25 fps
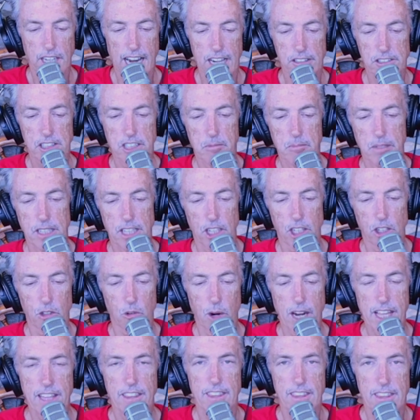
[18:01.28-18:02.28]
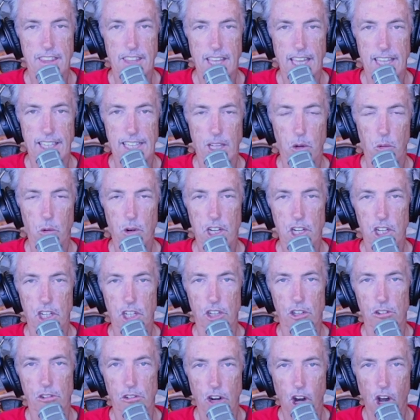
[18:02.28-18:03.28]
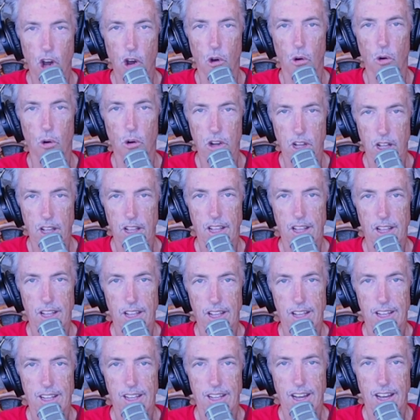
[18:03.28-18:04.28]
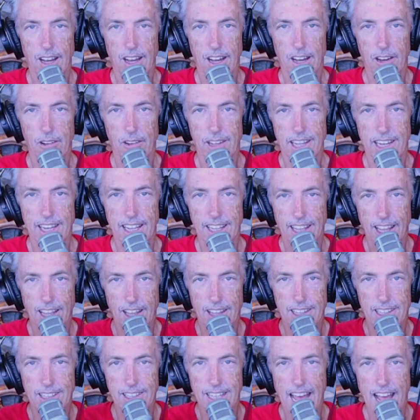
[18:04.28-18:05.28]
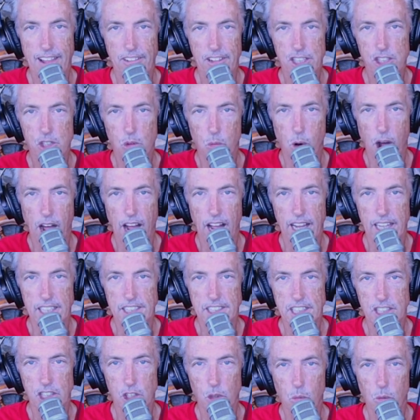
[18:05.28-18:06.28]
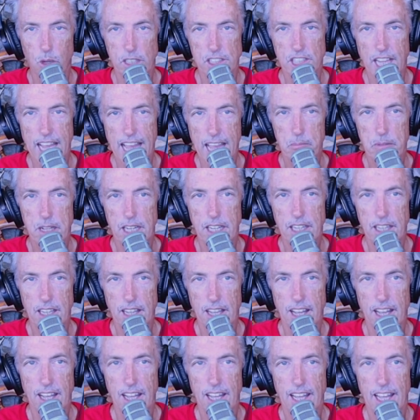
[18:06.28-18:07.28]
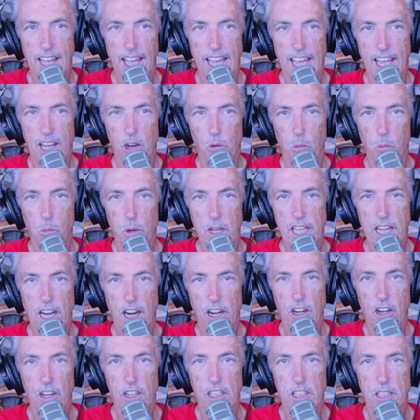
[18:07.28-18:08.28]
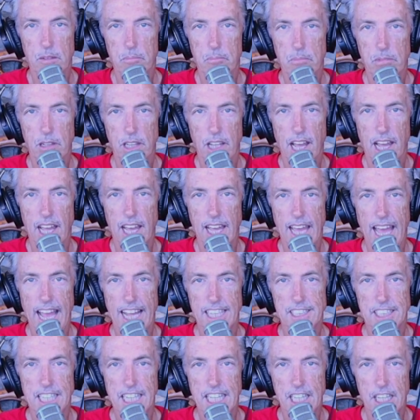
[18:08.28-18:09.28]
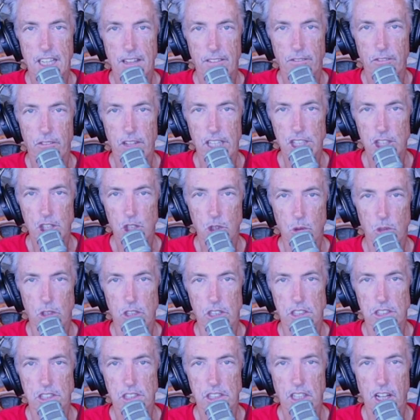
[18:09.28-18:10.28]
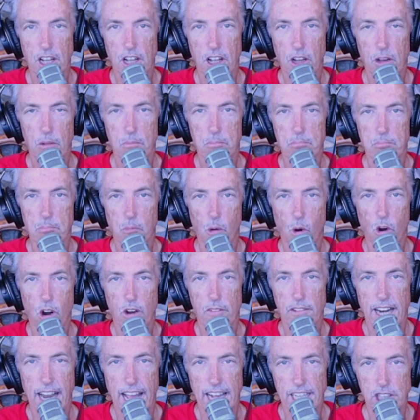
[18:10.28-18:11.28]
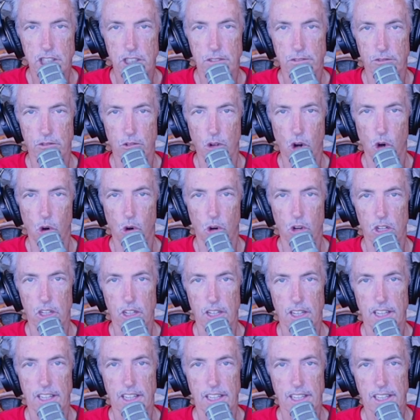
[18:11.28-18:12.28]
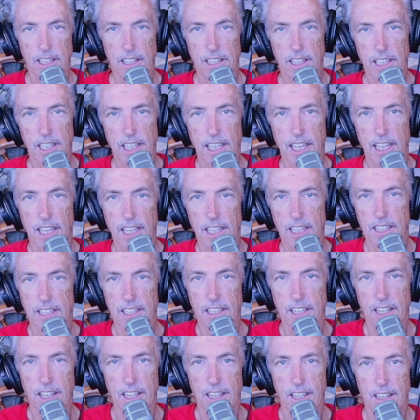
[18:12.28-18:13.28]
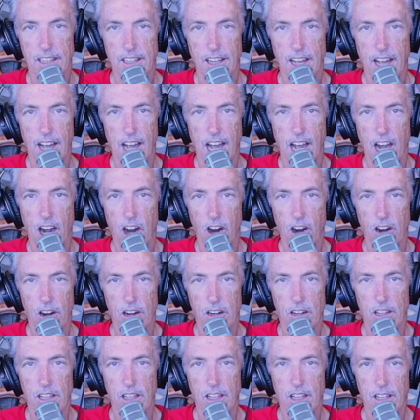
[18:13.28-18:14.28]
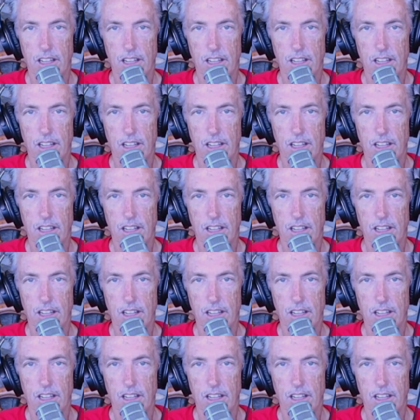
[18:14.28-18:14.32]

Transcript: out to be a great thing that we're going to grow uh, knowledge-wise into what's happening. And we are going to play as individuals more of an active role in our